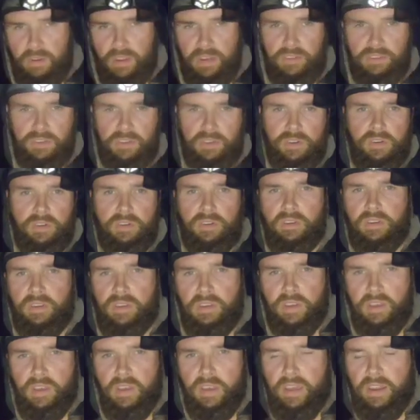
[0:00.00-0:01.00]
ranger?
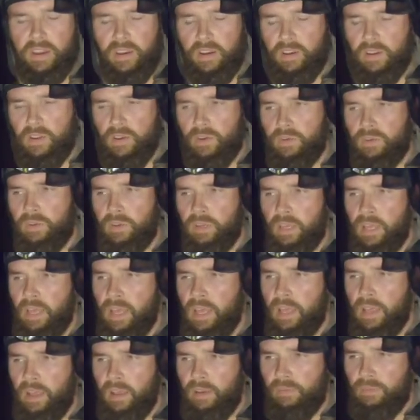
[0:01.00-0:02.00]
Uh, I don't know.
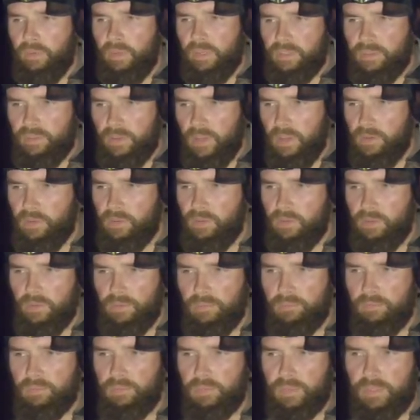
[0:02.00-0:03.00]
We'll try to
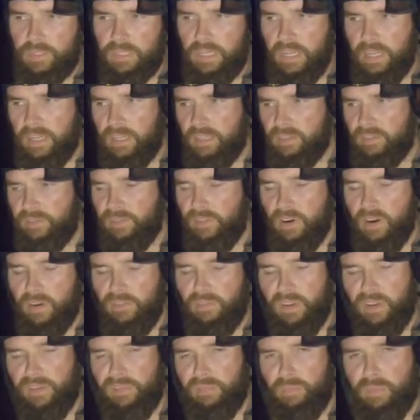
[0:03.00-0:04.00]
stay as far
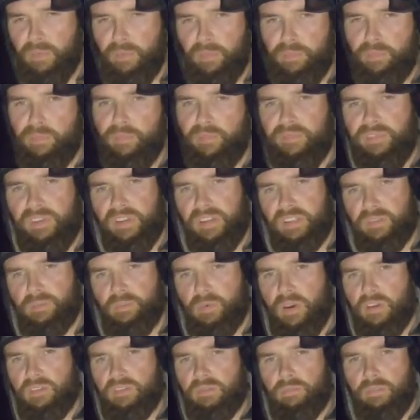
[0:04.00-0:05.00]
away from the field as
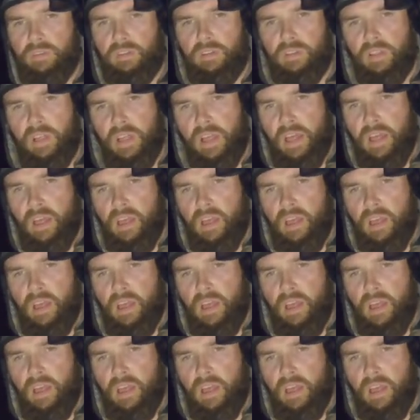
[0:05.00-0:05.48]
possible,